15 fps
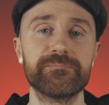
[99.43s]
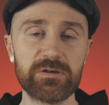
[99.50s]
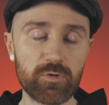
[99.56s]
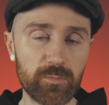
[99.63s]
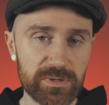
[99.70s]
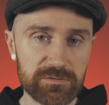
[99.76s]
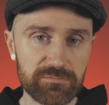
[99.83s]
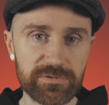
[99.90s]
It
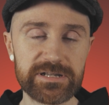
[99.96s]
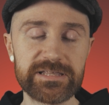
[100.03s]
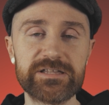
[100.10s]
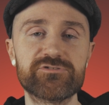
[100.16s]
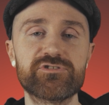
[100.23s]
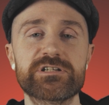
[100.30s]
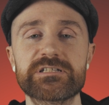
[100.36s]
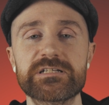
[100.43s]
would be really
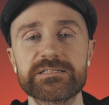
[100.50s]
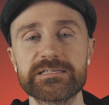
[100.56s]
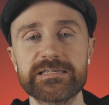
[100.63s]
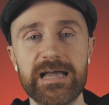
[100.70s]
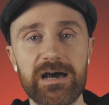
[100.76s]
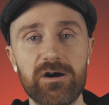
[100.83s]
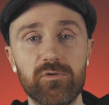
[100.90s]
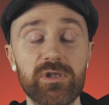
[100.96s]
interesting to see
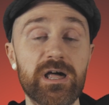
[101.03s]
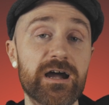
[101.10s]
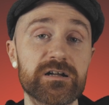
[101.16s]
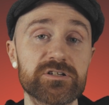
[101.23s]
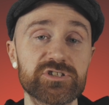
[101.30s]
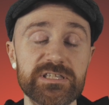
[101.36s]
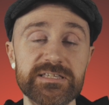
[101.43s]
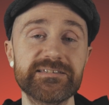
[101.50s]
how
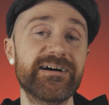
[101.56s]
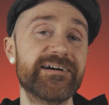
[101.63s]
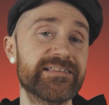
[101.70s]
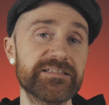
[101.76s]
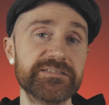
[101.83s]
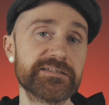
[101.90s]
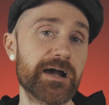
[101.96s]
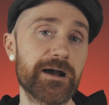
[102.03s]
large these
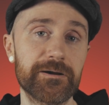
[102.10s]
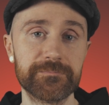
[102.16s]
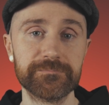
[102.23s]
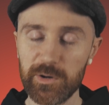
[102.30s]
islands are.